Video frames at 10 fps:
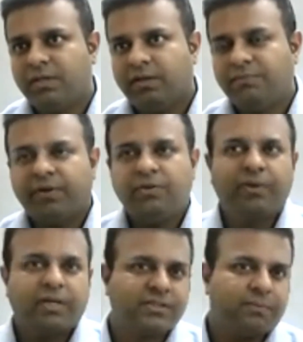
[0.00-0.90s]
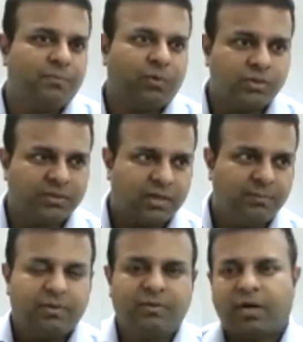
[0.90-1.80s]
If I do get some more
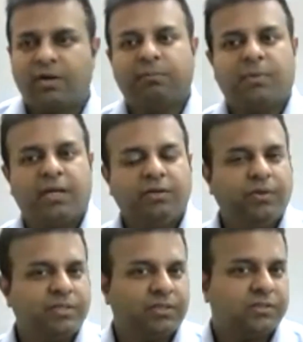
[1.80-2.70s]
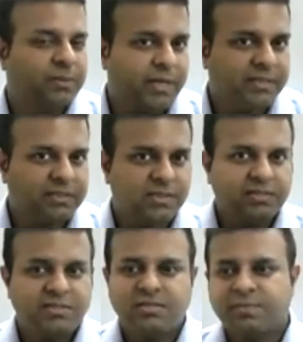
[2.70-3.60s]
time, I don't mind doing some
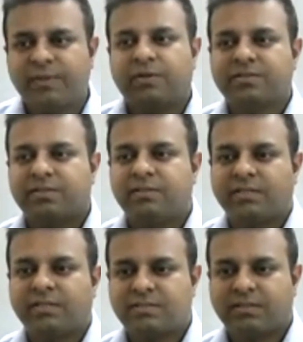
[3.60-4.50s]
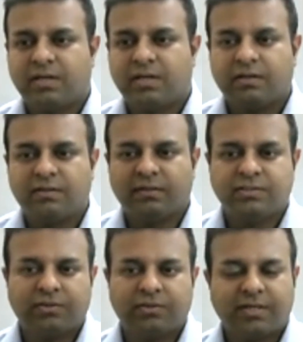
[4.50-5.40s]
exercises because that
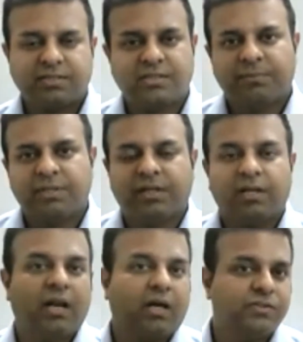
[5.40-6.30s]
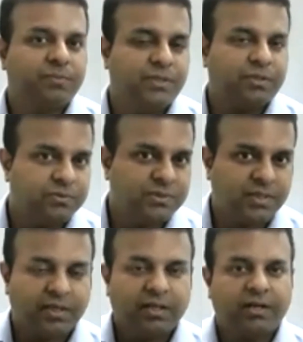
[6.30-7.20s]
is something that allows me to
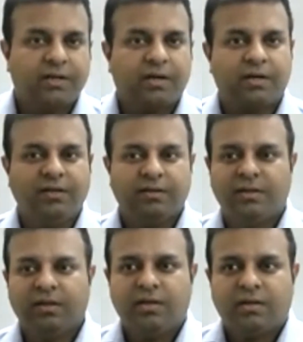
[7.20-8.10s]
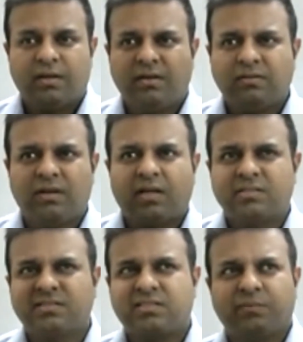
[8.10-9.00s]
stay hale and hearty. And
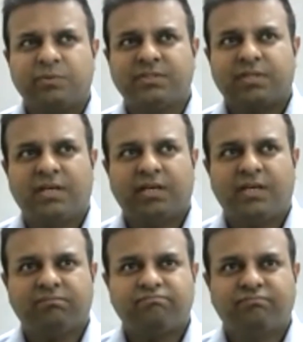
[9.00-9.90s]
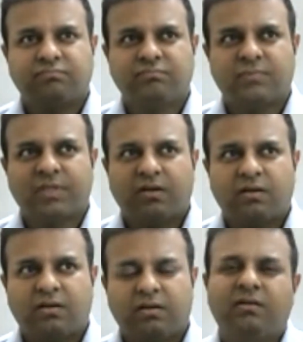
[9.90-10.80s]
last, I would say,
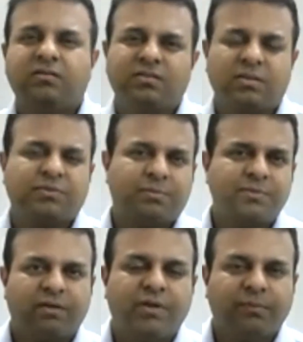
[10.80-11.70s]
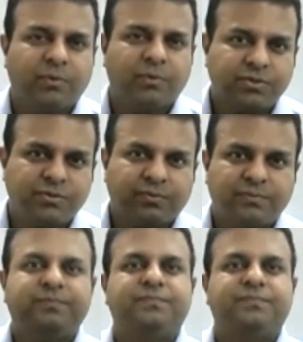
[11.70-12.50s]
sometimes I read books too,